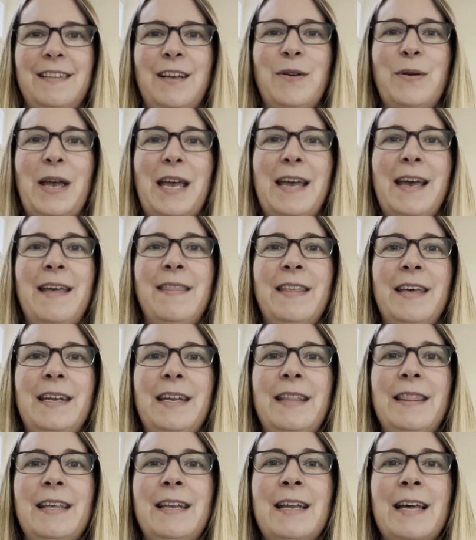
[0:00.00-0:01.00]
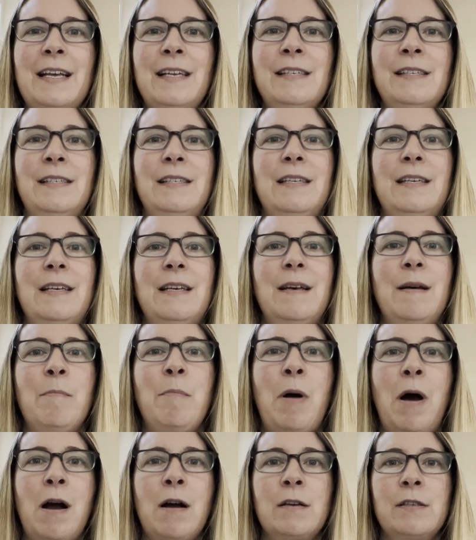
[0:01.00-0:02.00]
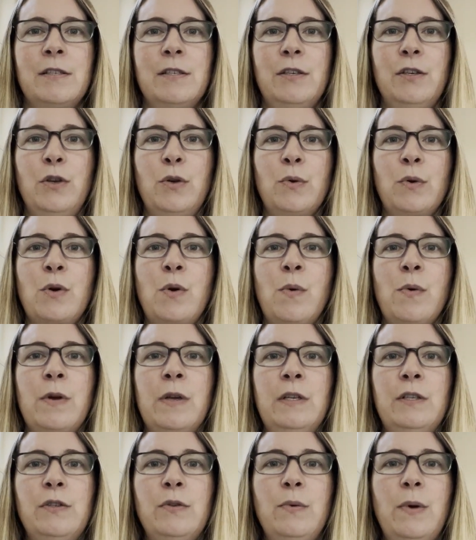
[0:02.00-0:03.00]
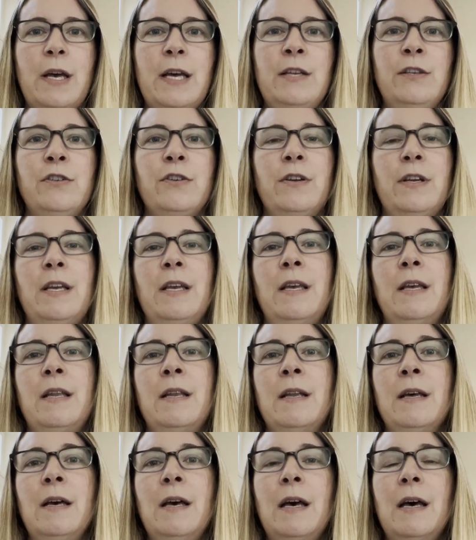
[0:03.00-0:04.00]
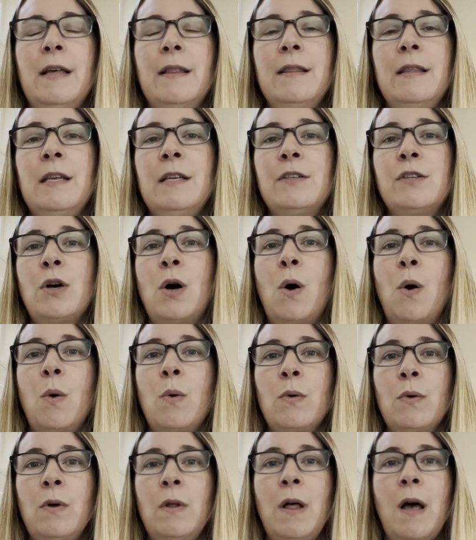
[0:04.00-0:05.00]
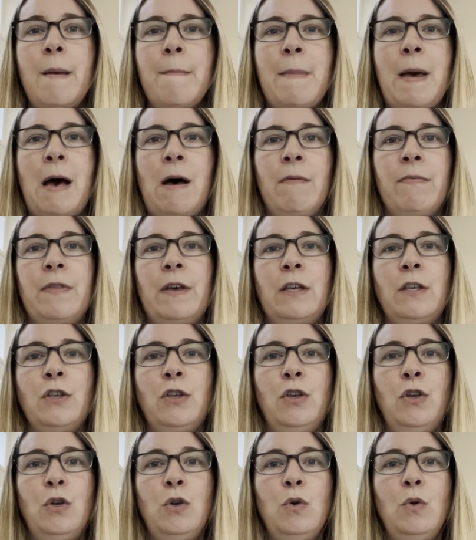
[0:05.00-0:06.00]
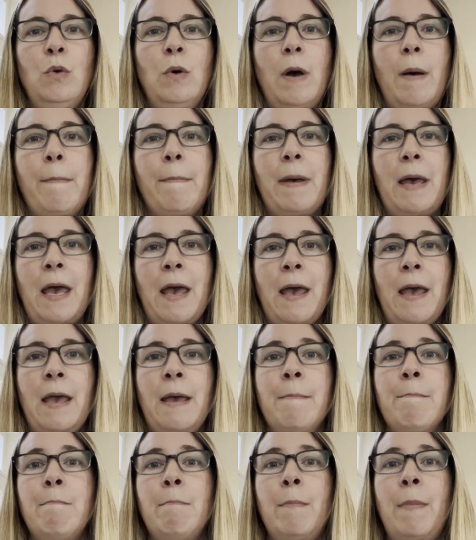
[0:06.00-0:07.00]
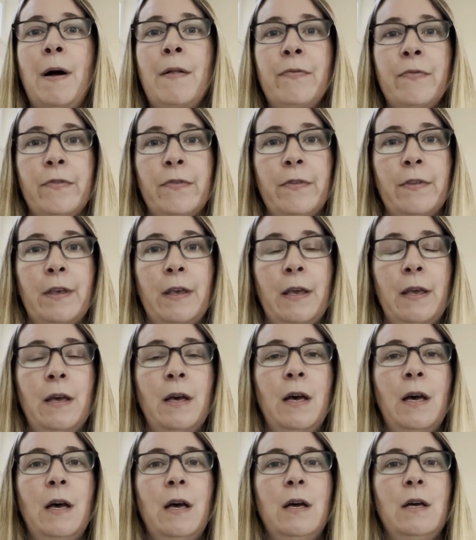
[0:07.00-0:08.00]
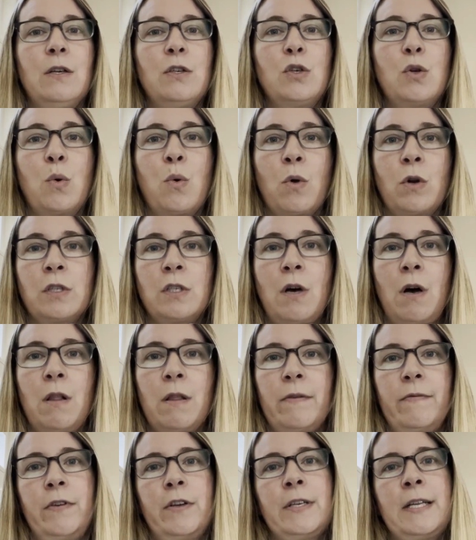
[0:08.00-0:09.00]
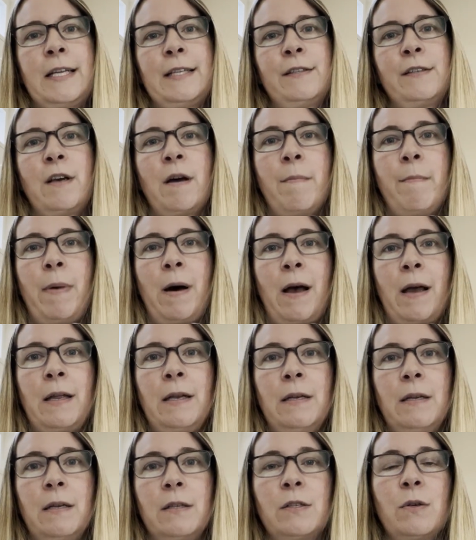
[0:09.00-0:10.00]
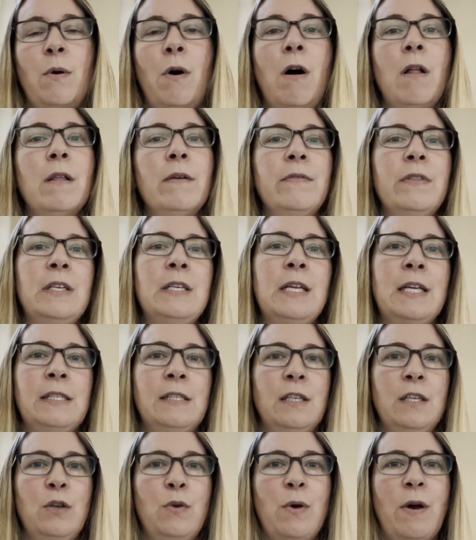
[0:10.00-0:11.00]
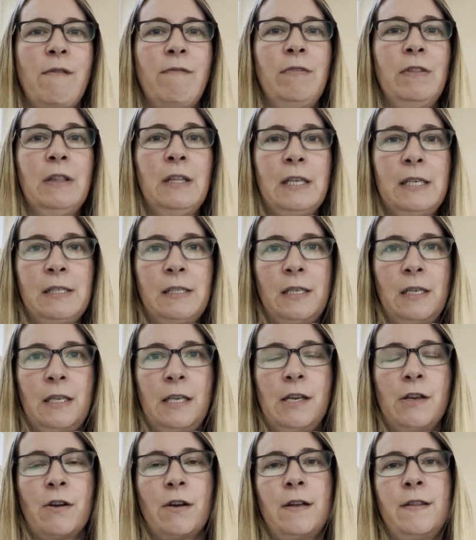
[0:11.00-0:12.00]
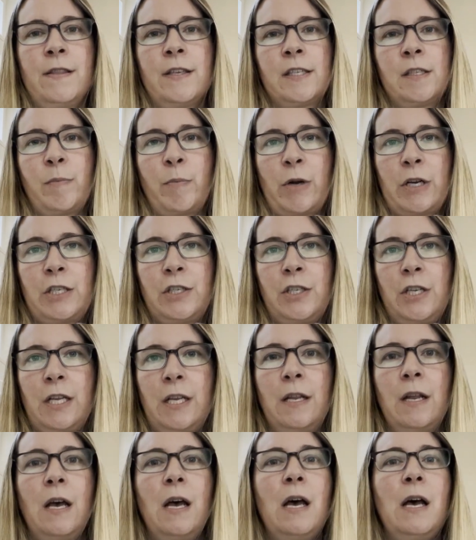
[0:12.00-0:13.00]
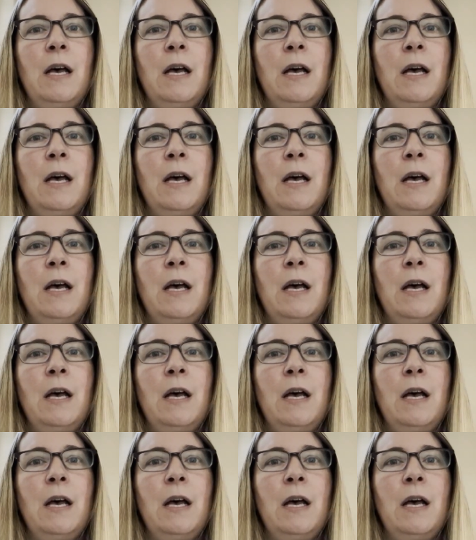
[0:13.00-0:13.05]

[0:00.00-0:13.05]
Okay, and then in the next box, you're going to enter in the total amount that you pay monthly towards all of your debts combined. So all of the debts that you have listed here in the spreadsheet,